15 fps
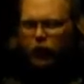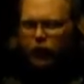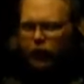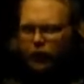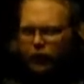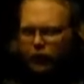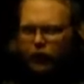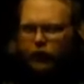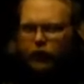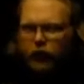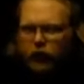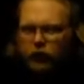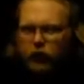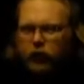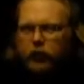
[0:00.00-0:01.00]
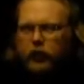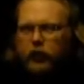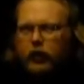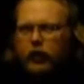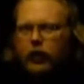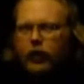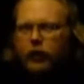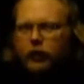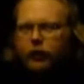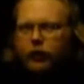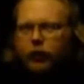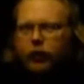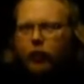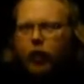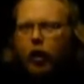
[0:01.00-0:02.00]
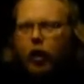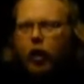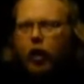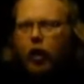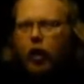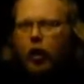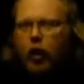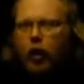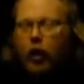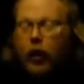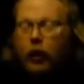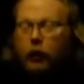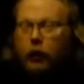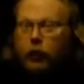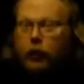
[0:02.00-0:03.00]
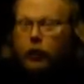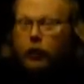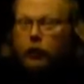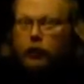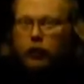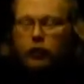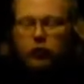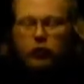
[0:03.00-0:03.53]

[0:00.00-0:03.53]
it necessary to work with the dead, and we won't.